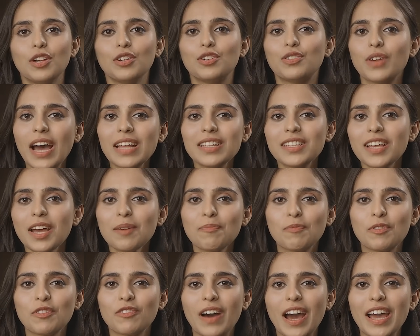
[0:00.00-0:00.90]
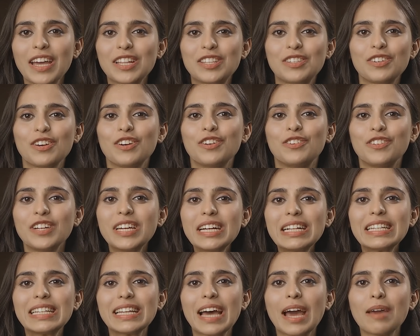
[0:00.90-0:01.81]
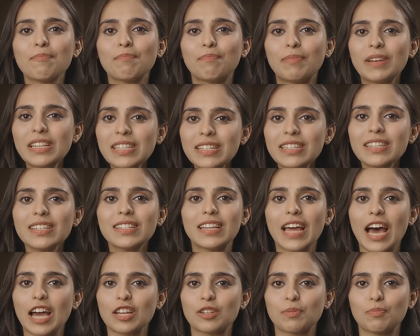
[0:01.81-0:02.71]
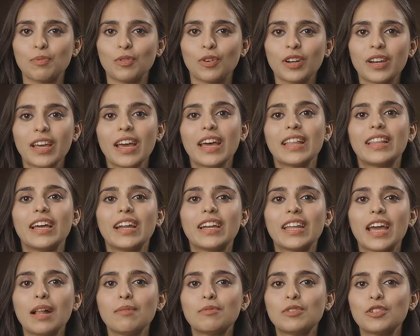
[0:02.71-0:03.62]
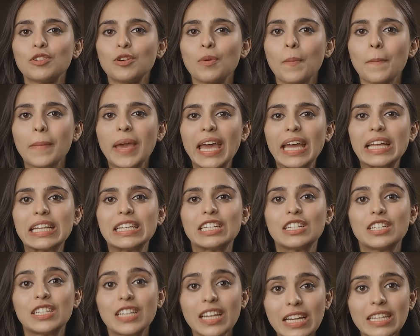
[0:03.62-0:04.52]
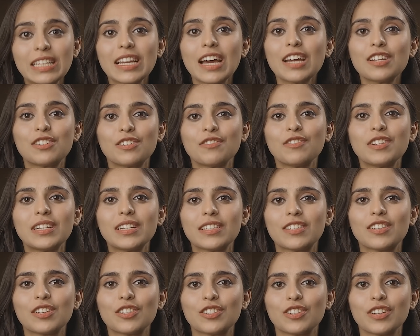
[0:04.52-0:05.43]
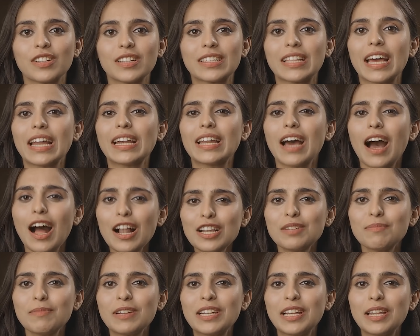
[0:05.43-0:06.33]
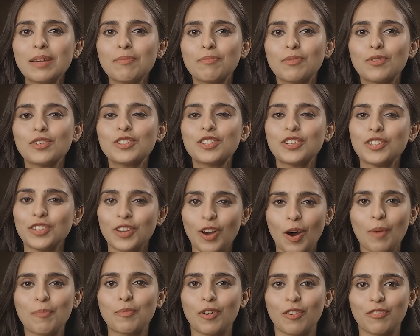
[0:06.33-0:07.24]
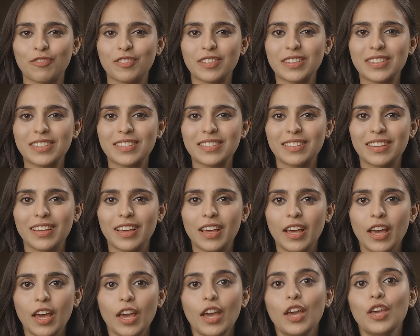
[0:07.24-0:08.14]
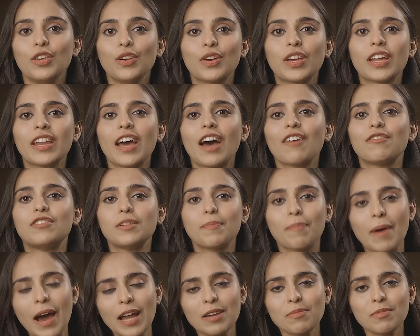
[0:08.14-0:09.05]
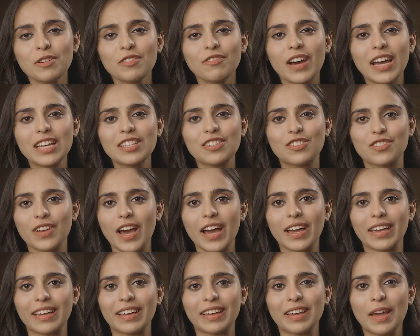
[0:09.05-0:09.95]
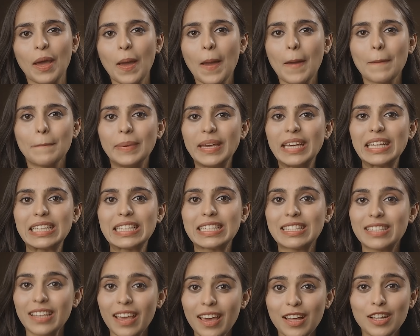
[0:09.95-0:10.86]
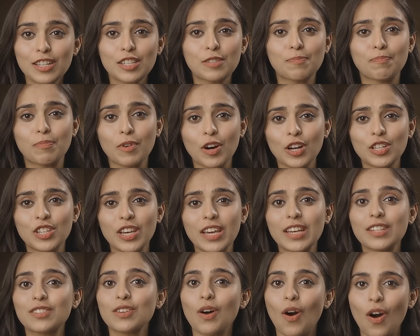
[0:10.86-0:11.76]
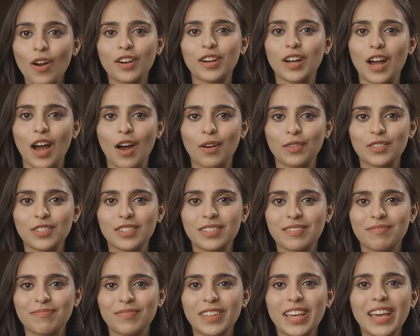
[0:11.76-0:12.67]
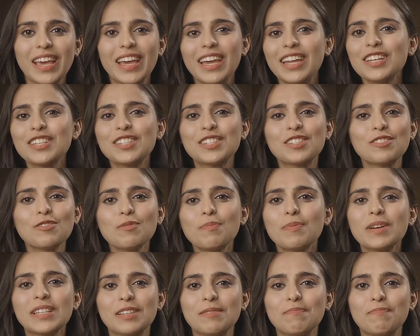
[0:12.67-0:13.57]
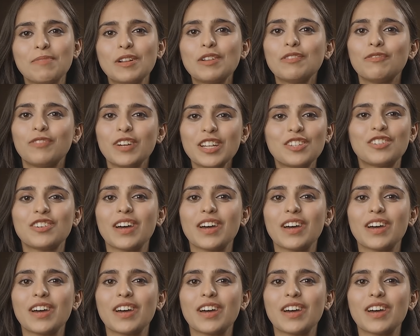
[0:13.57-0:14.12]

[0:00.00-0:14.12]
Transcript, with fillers: TranZact provides your real time business dashboard that helps you make data driven decisions that ultimately boost your profits. You can have department wise tracking, be it sales, purchase, or accounts. It is super simple with